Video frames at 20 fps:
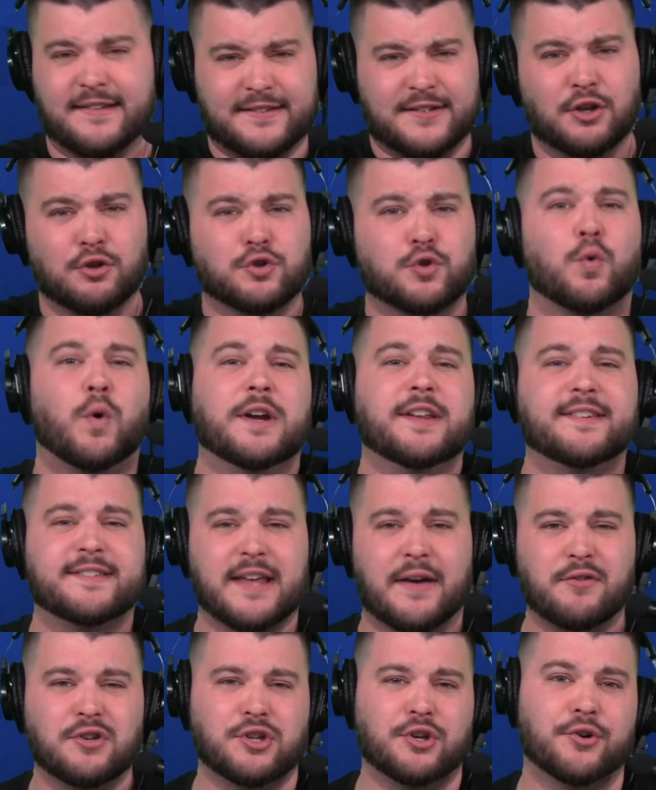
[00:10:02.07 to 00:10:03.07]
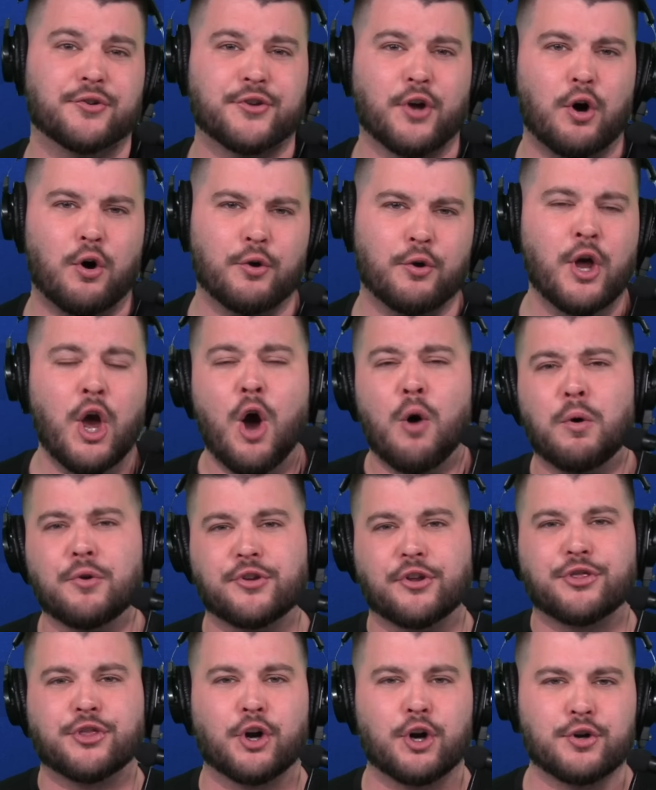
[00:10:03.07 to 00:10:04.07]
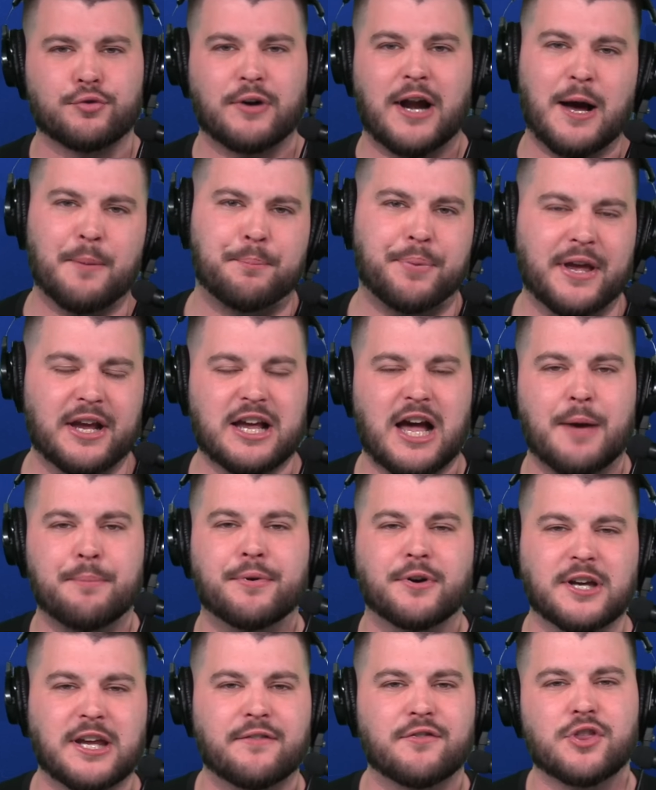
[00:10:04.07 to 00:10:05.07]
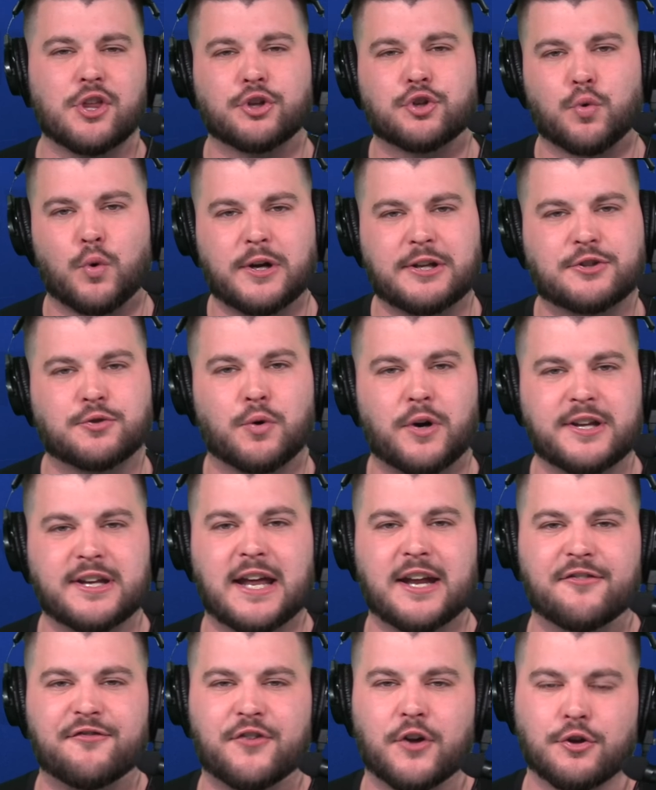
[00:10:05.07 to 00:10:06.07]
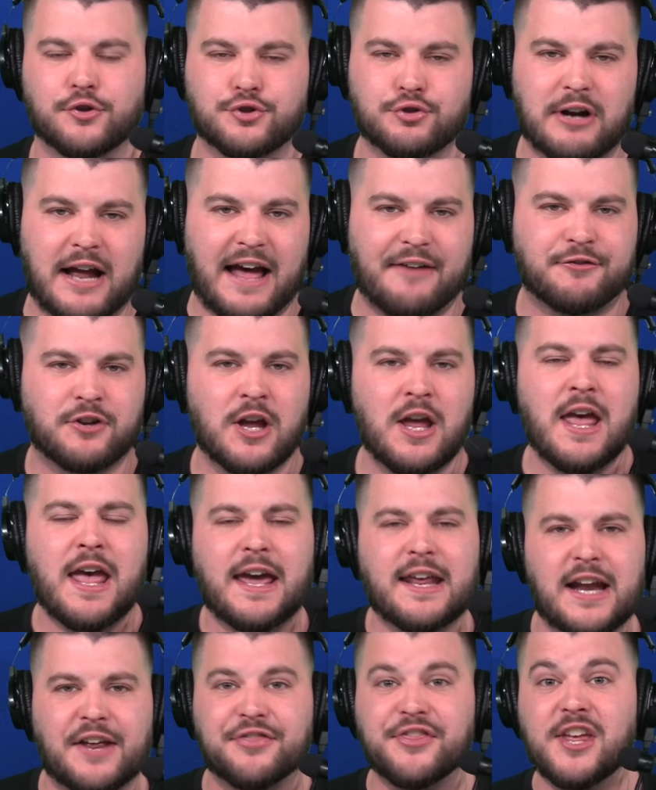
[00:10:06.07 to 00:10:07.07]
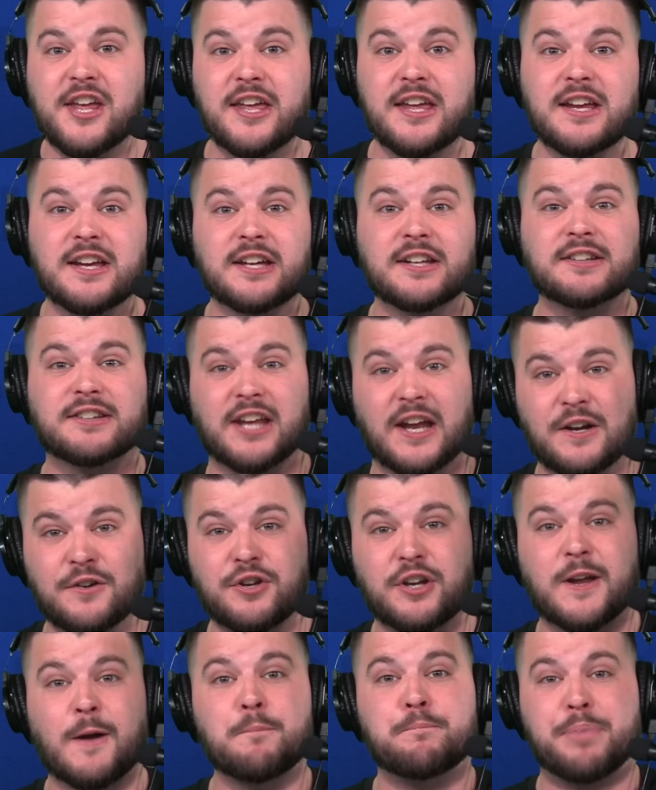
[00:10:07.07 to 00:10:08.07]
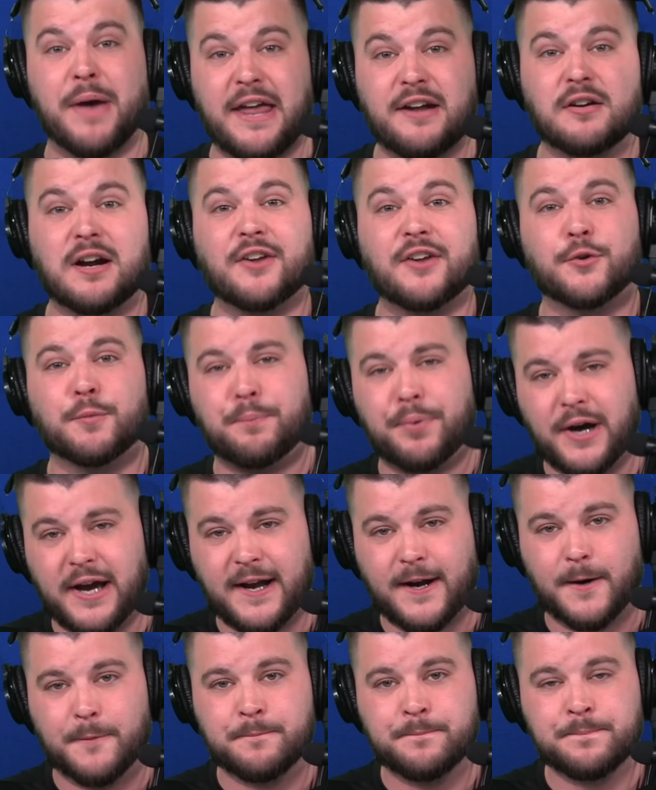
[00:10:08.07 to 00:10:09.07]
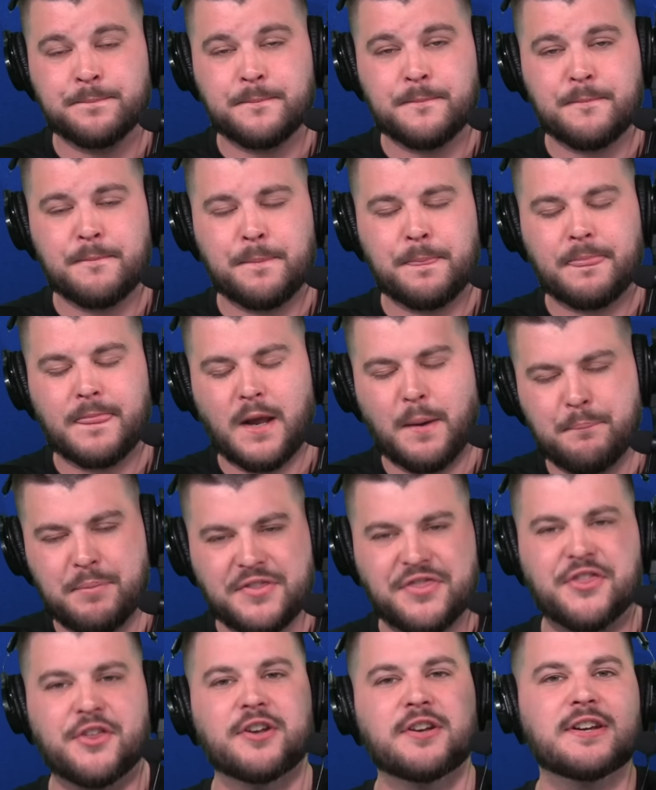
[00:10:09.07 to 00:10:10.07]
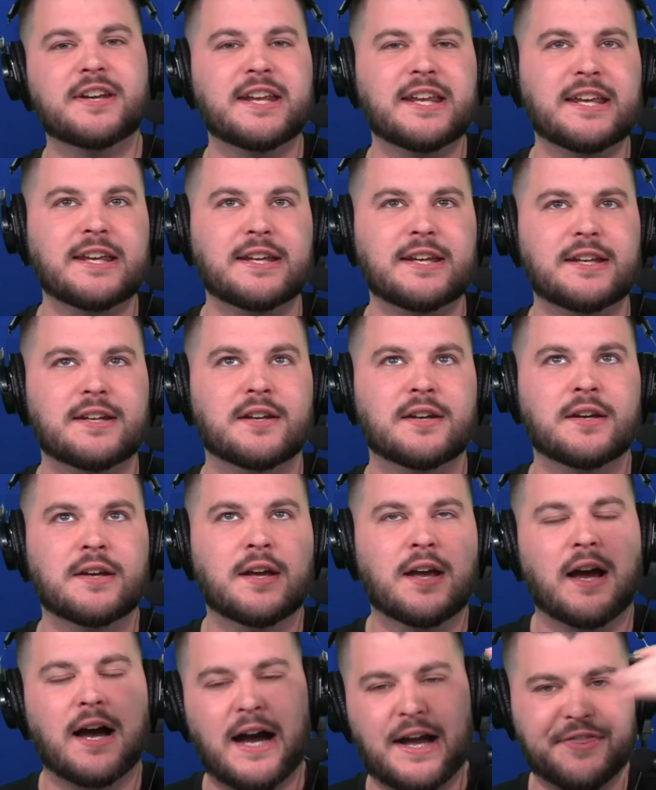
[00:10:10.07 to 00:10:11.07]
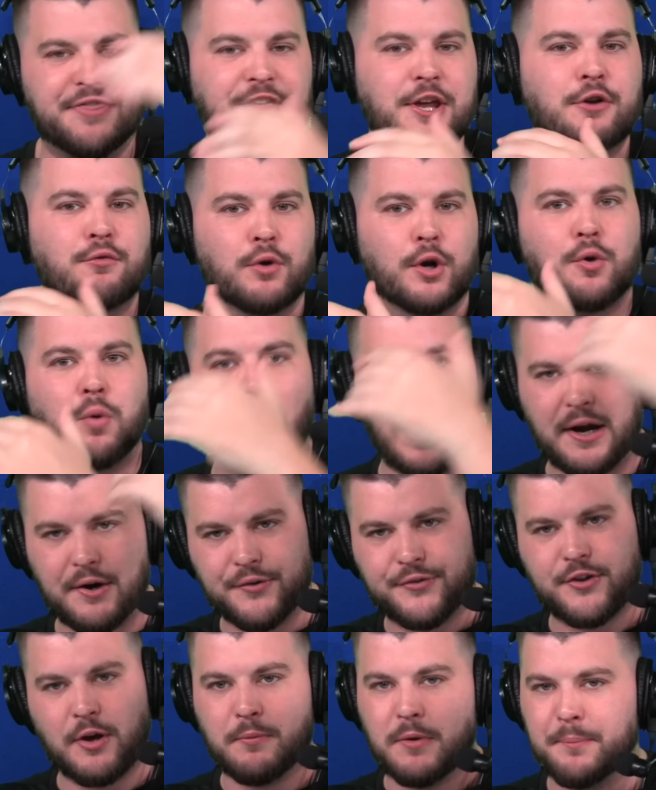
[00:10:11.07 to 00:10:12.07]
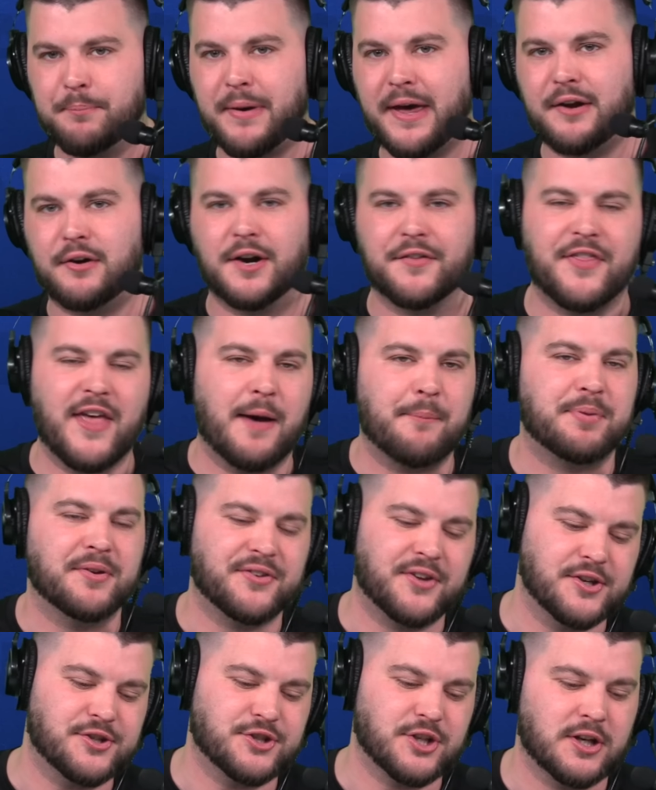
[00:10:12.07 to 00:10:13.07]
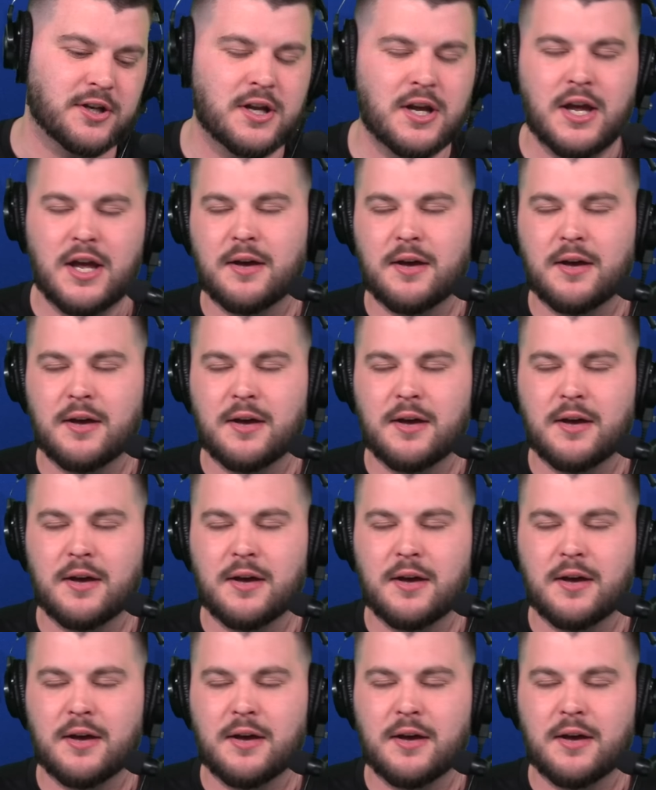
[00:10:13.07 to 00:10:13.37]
Still 27 years old, was a third-round pick, I believe, in the 2020 NFL draft, and I think he can continue to get better as a player. But the need, I think, requires someone better at that position.